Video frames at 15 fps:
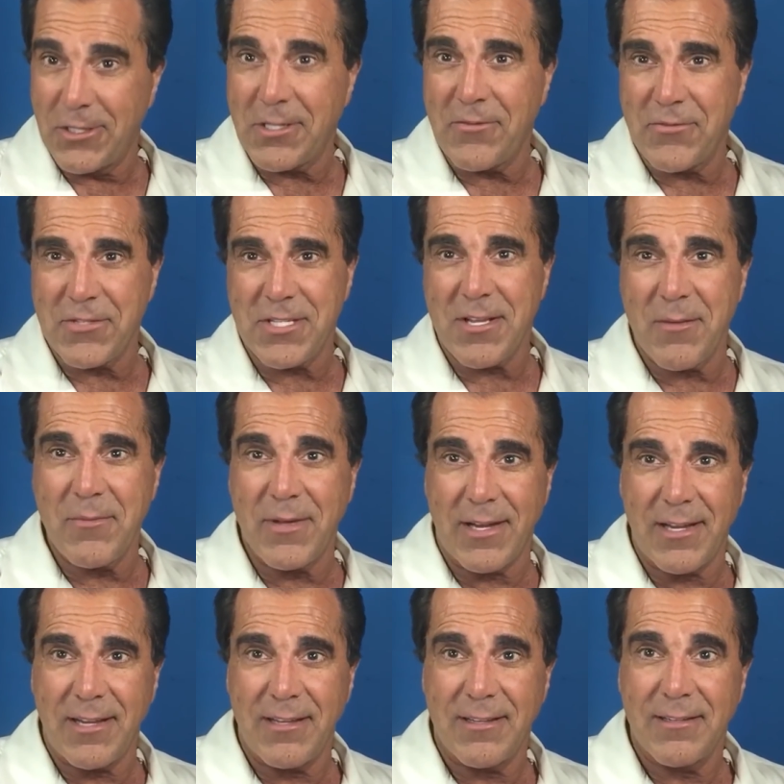looking for
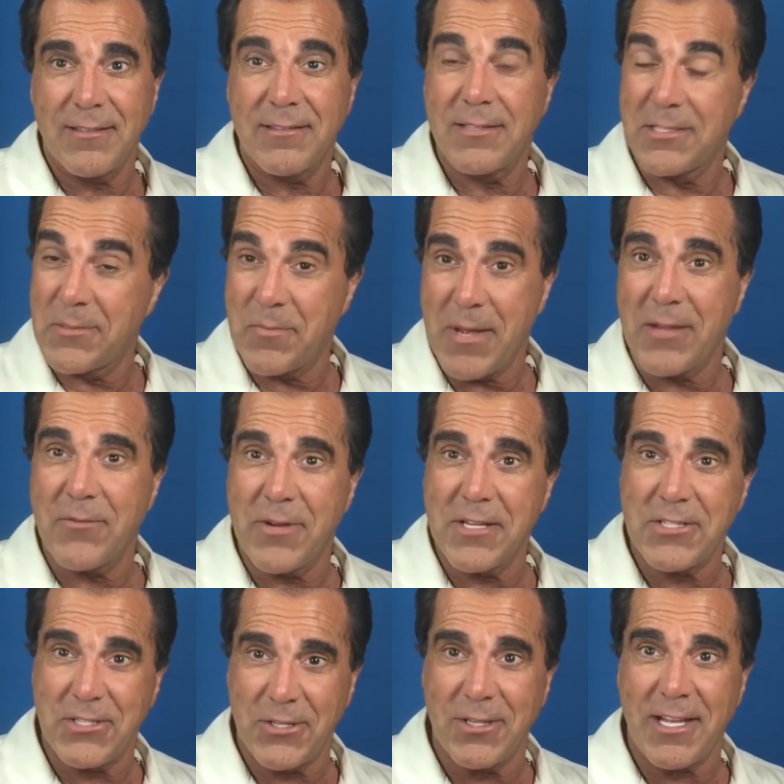somebody to spend the
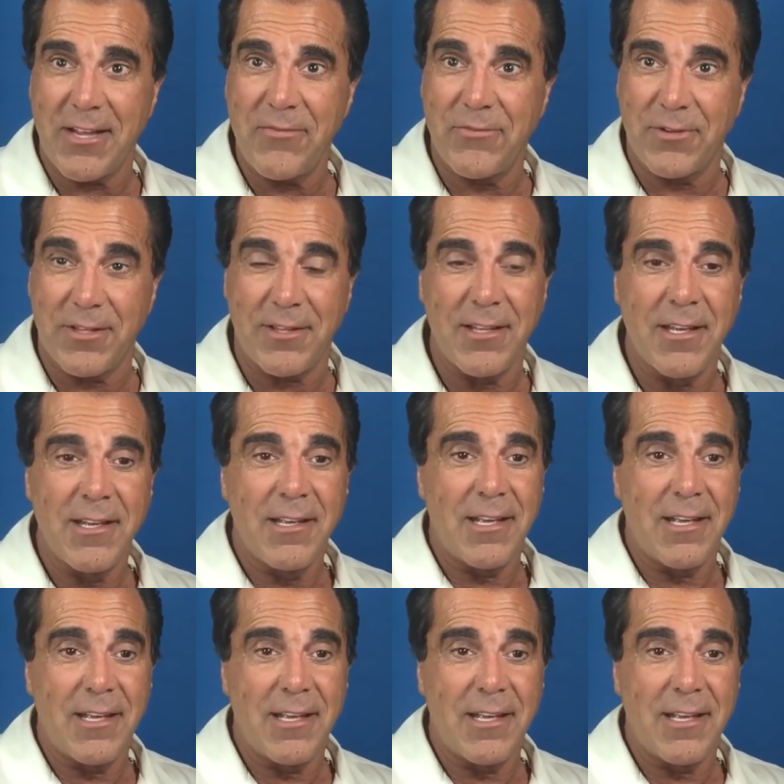rest of your life with,